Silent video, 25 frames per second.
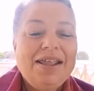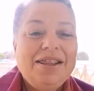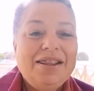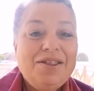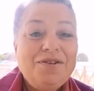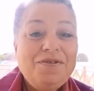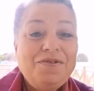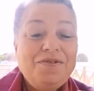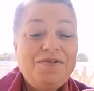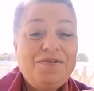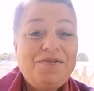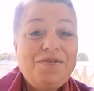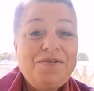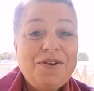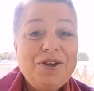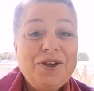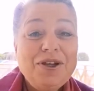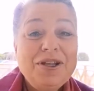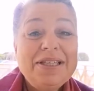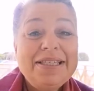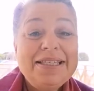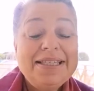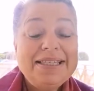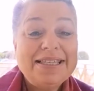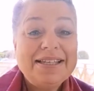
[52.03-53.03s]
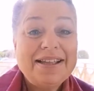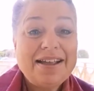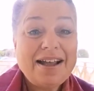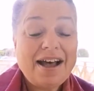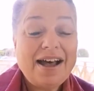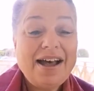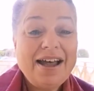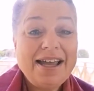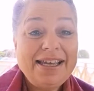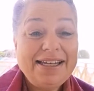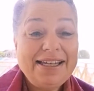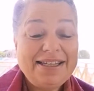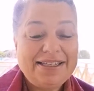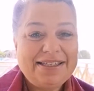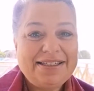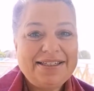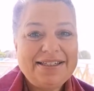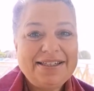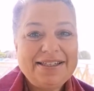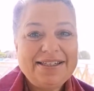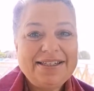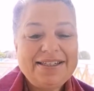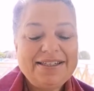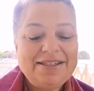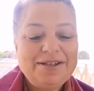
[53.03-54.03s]
The first
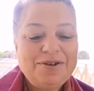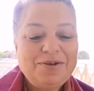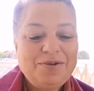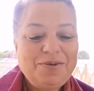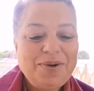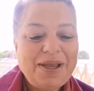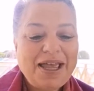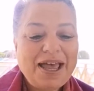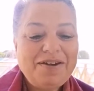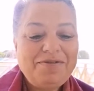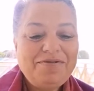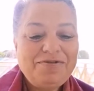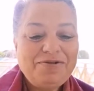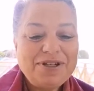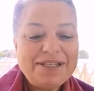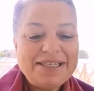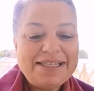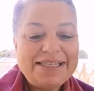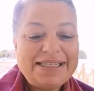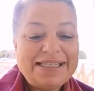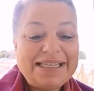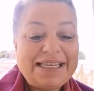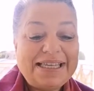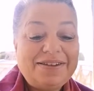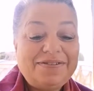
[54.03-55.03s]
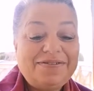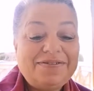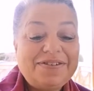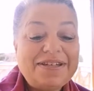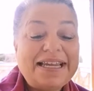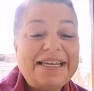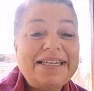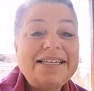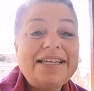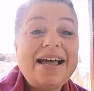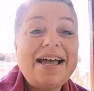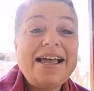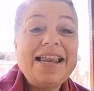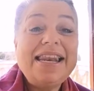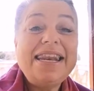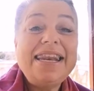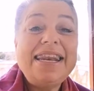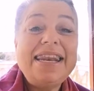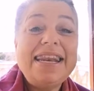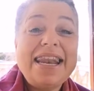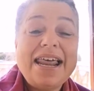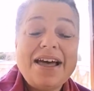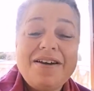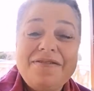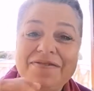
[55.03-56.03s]
guidance we have received, and I
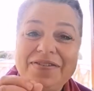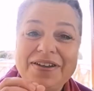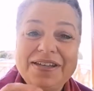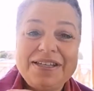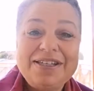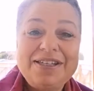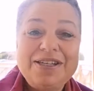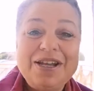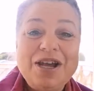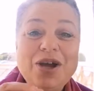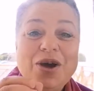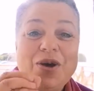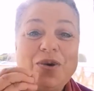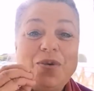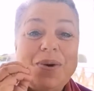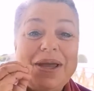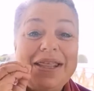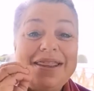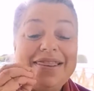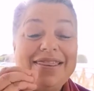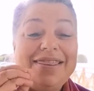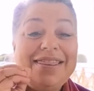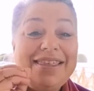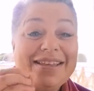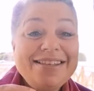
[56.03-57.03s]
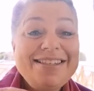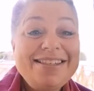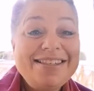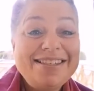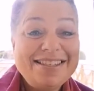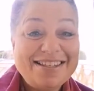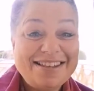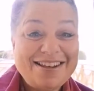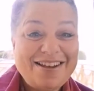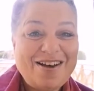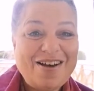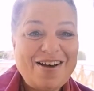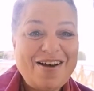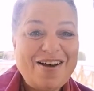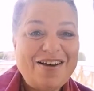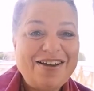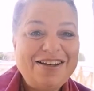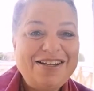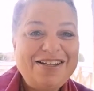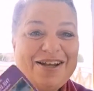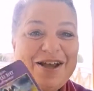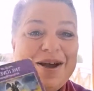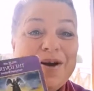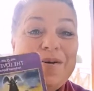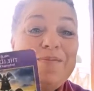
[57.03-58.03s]
love it when this
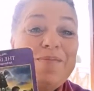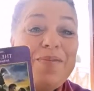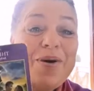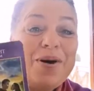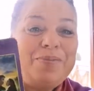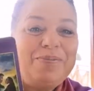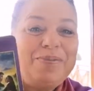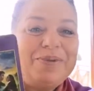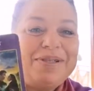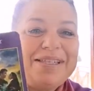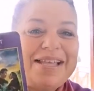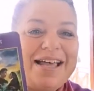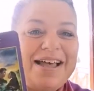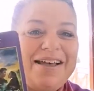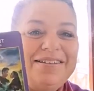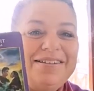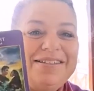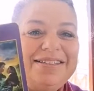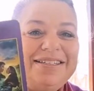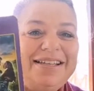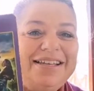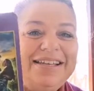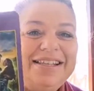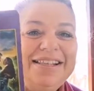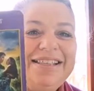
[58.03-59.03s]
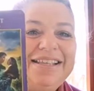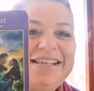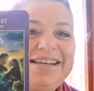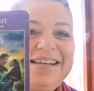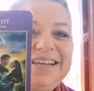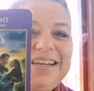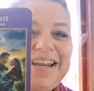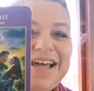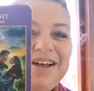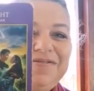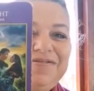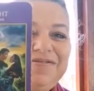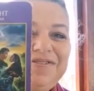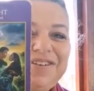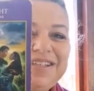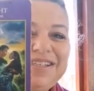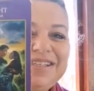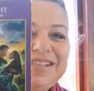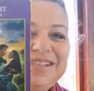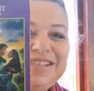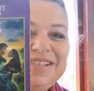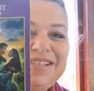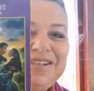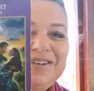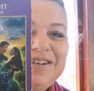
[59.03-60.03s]
card pops out, the
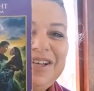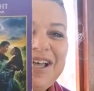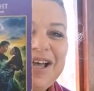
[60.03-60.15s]
Lovers. Look